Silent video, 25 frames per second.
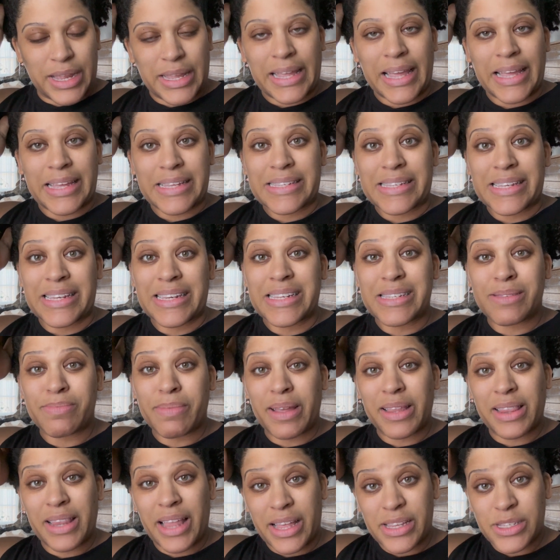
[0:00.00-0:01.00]
Yes, it is my
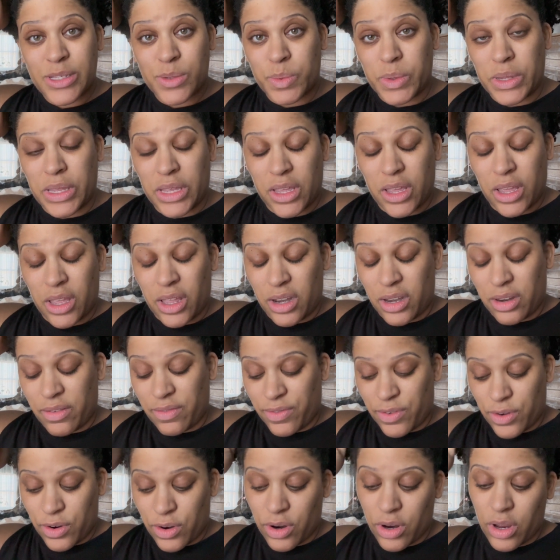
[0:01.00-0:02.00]
last week. And
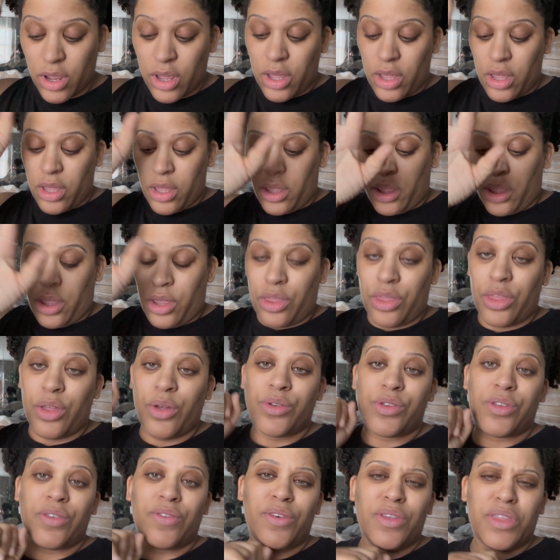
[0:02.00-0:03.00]
for
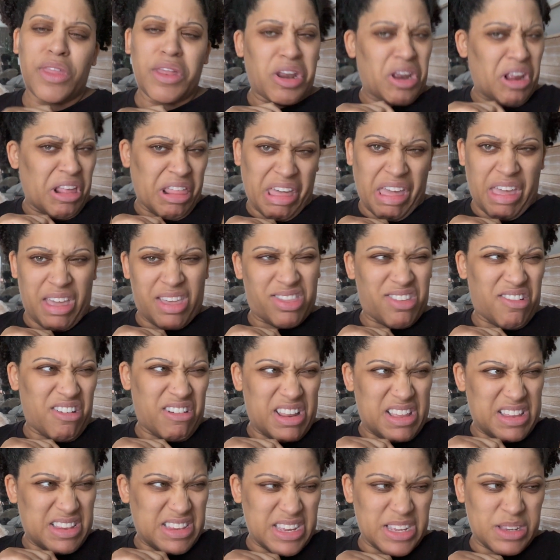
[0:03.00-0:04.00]
those of you that are like,
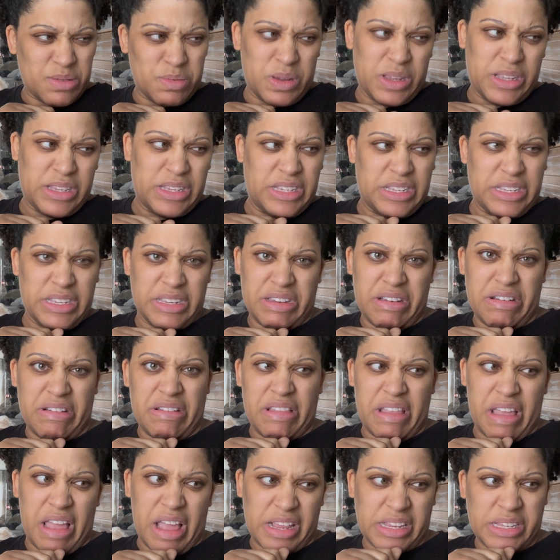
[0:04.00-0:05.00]
36 weeks isn't your
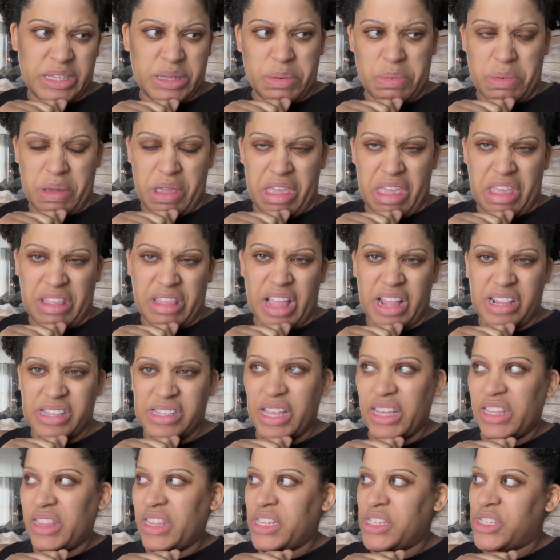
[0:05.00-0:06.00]
last week, that's
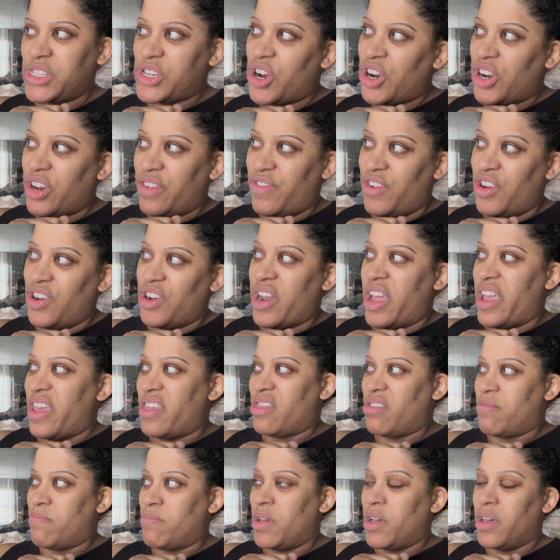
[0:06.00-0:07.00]
like the start of your
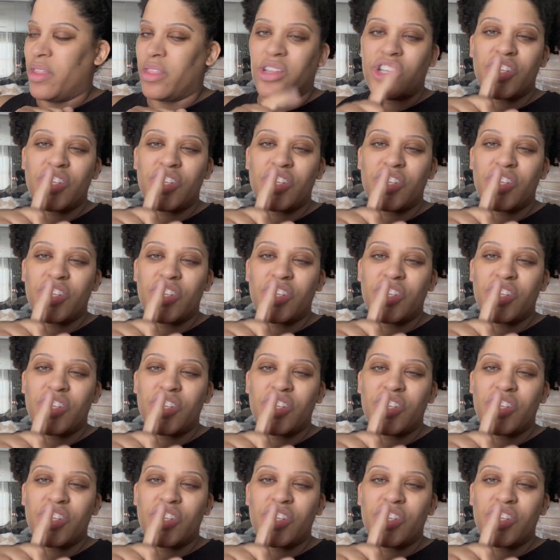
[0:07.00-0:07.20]
9th month.